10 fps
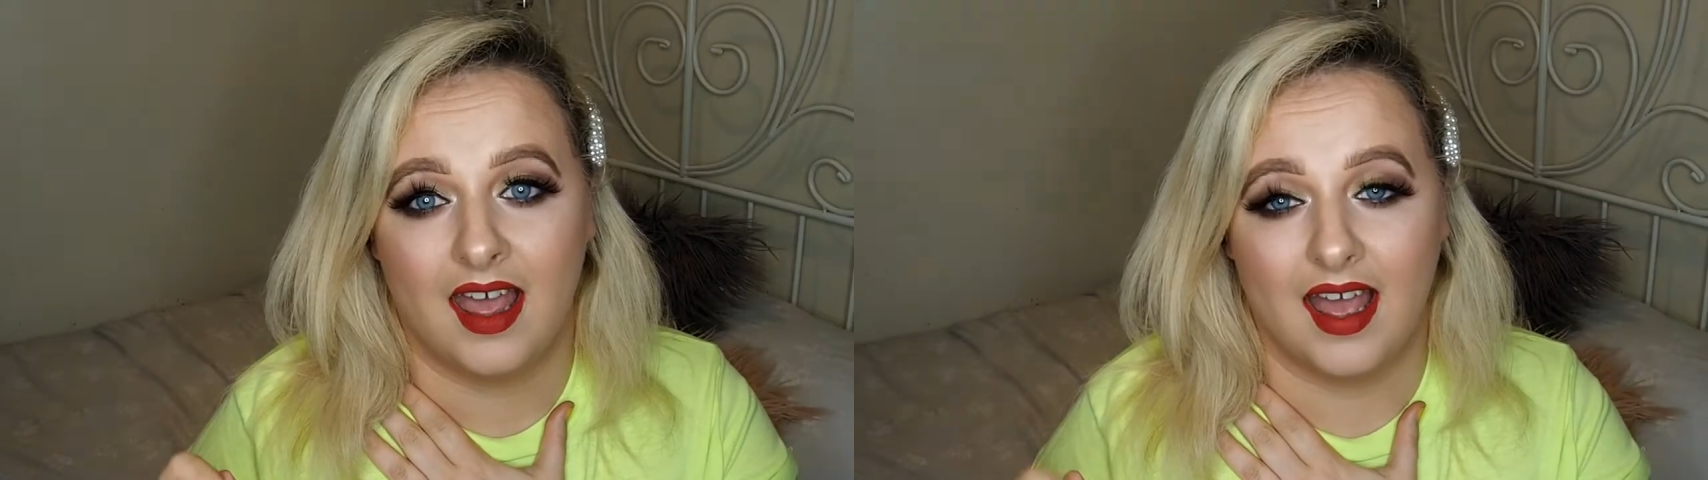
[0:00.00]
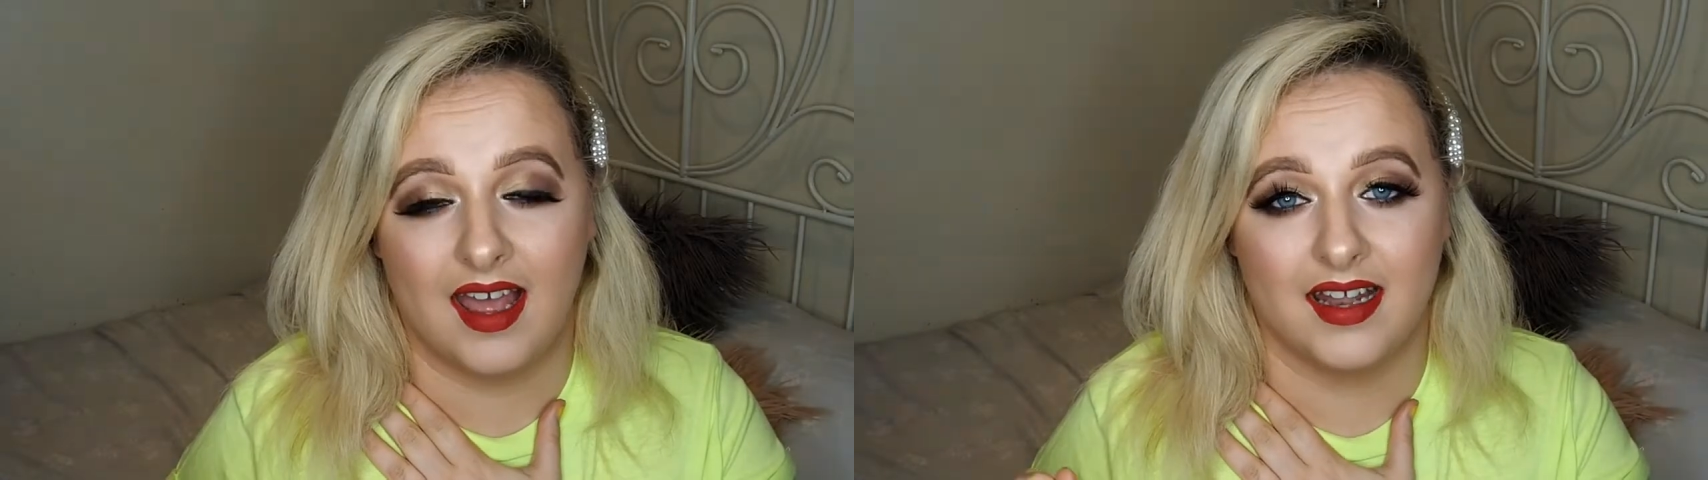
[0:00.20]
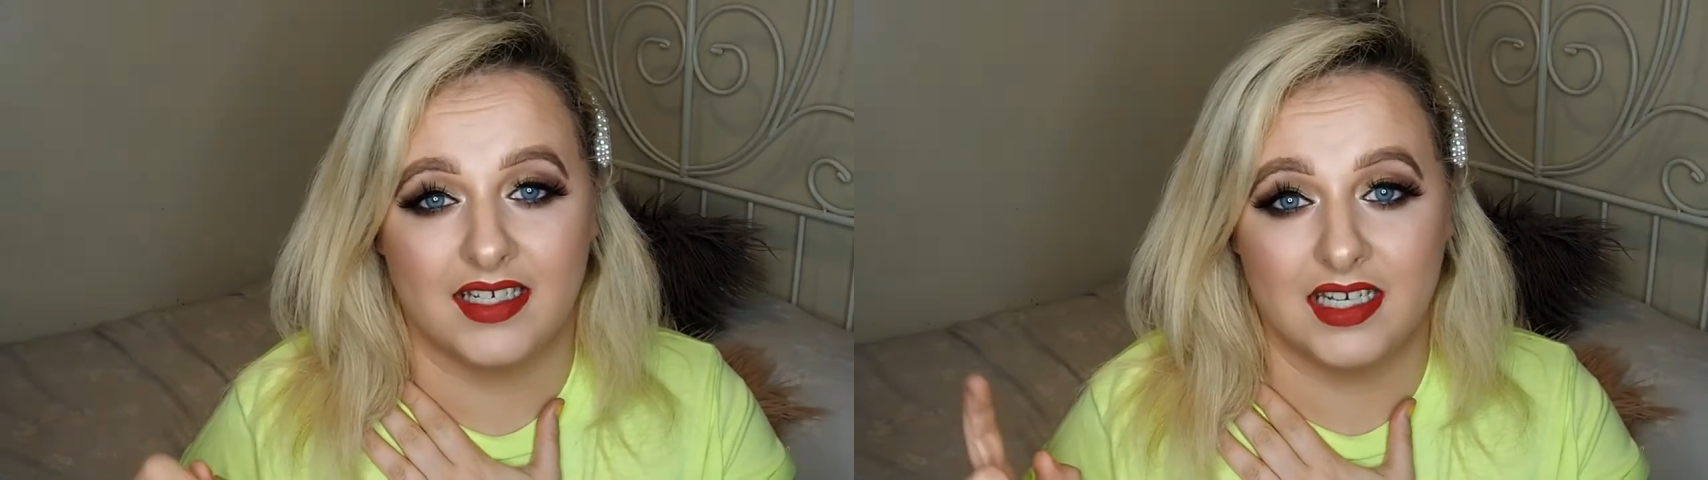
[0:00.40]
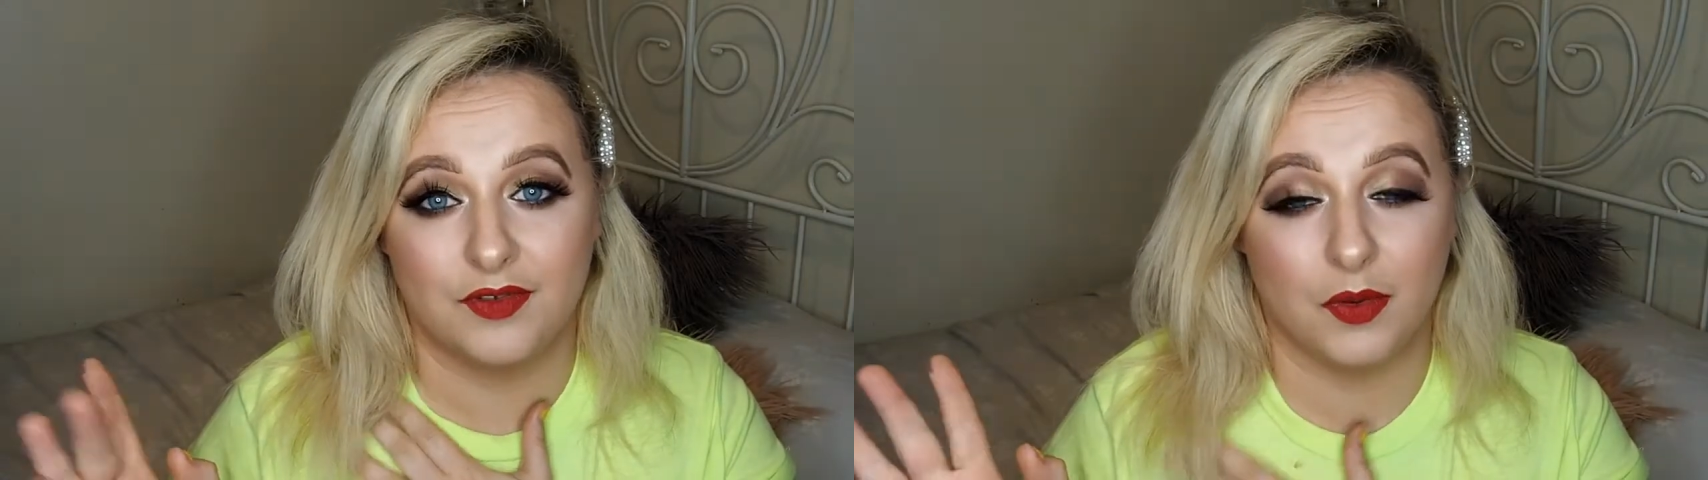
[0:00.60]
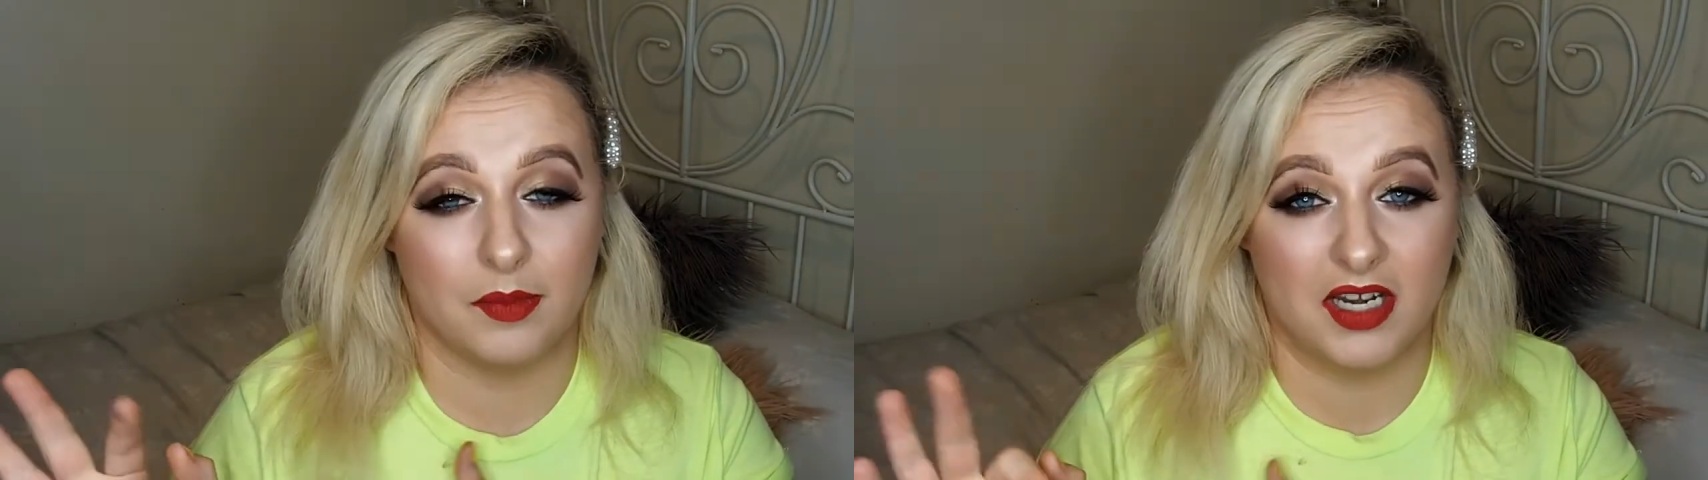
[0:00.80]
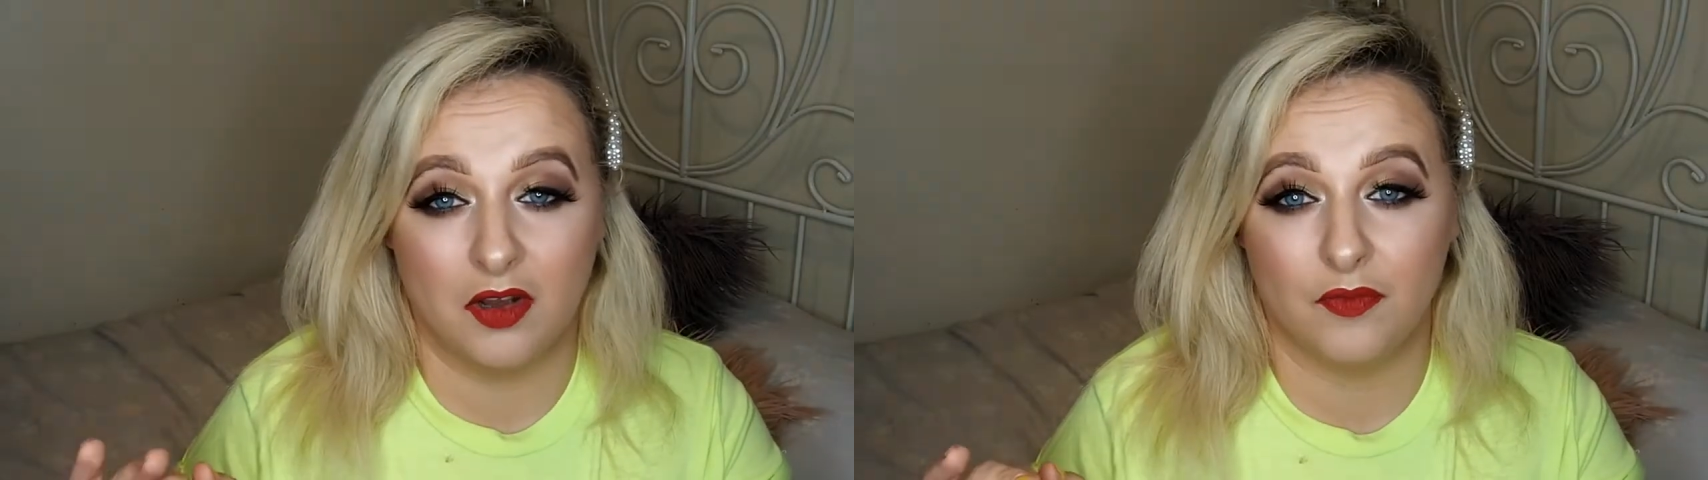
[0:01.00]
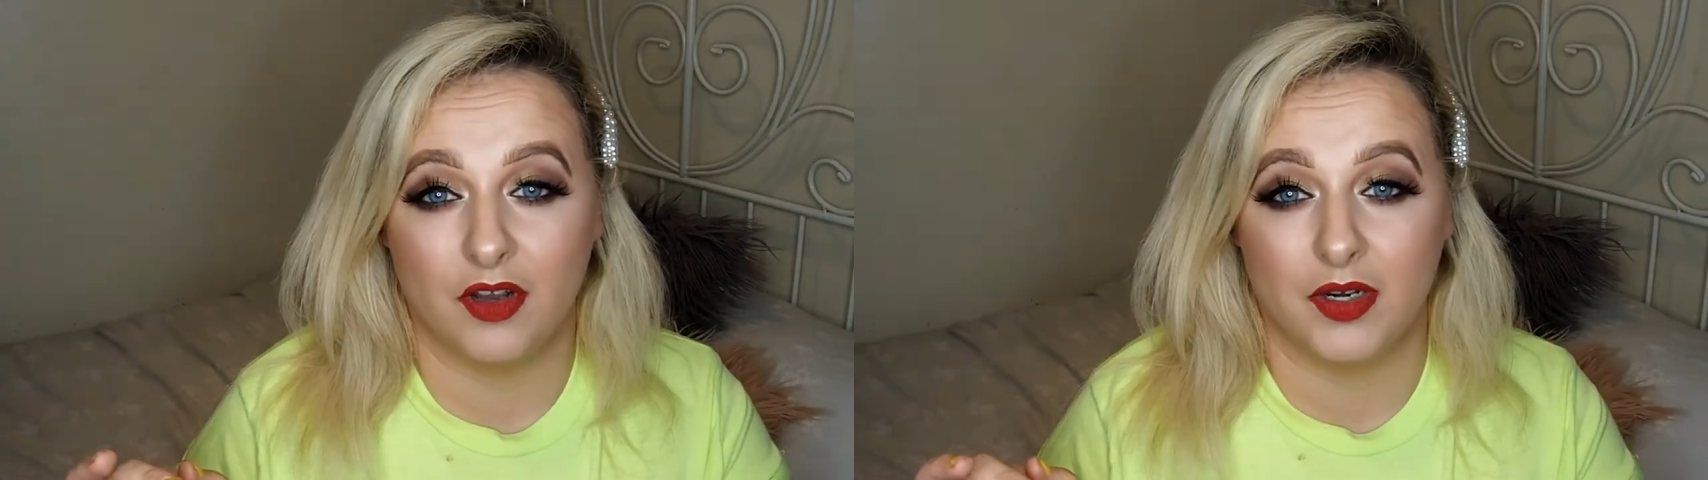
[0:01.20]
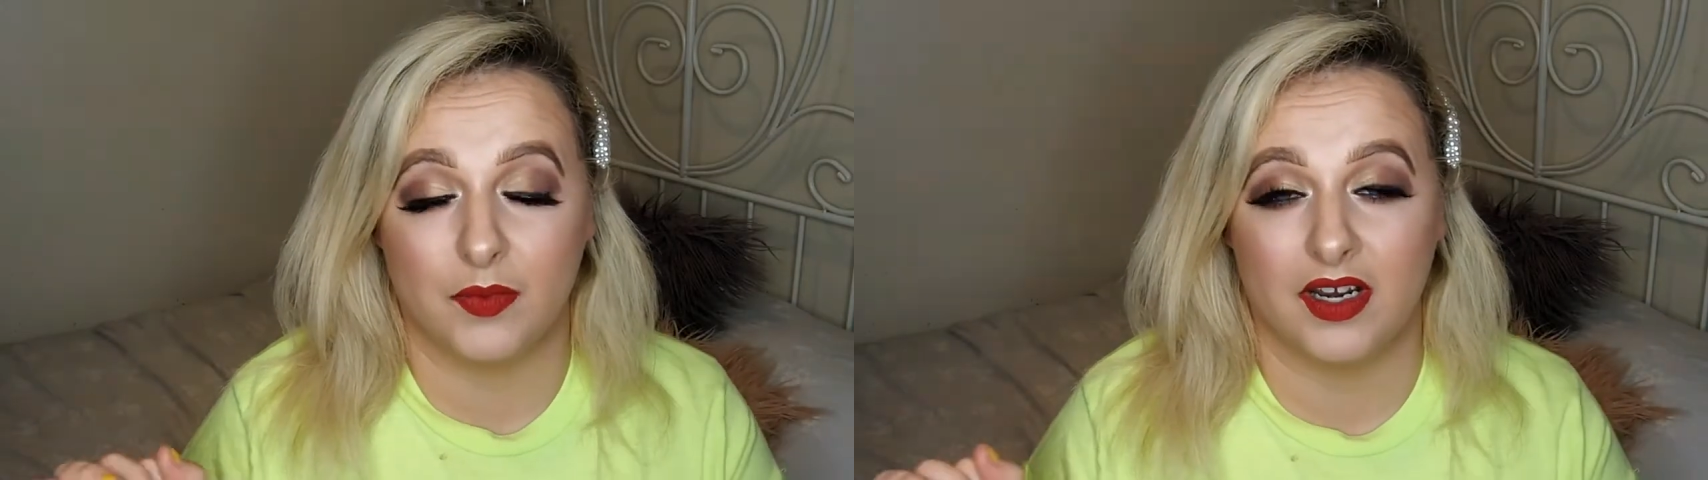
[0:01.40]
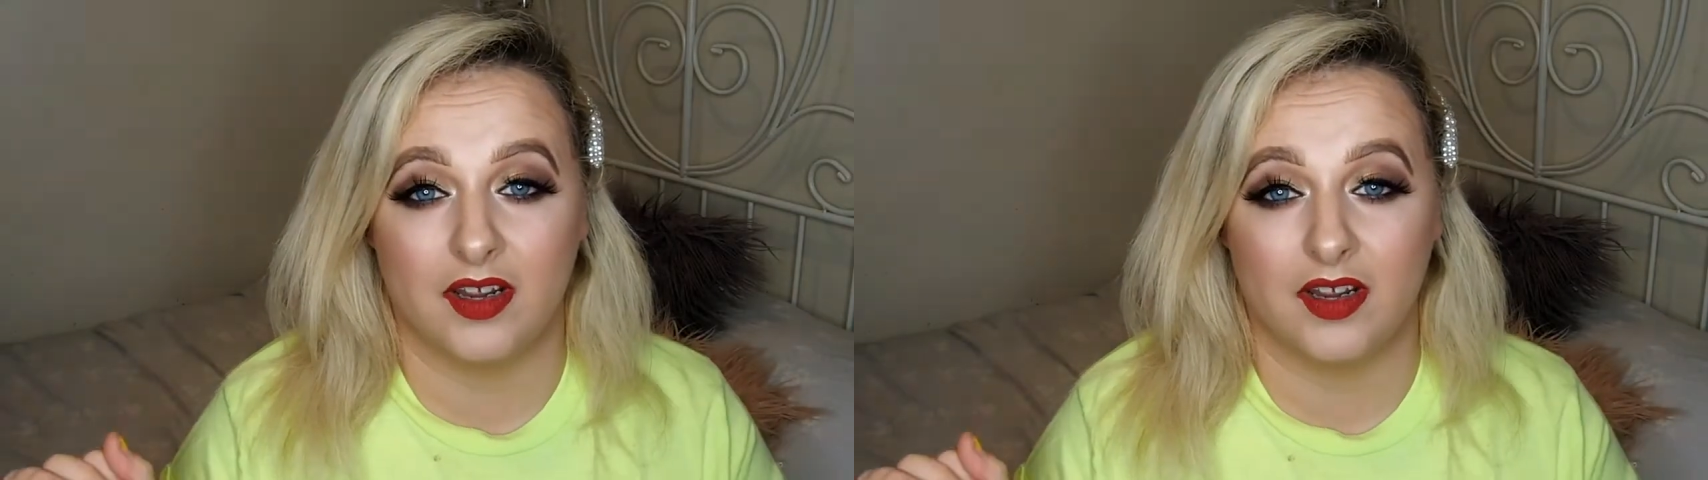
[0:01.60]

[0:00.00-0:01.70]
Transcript: and if you want to be notified when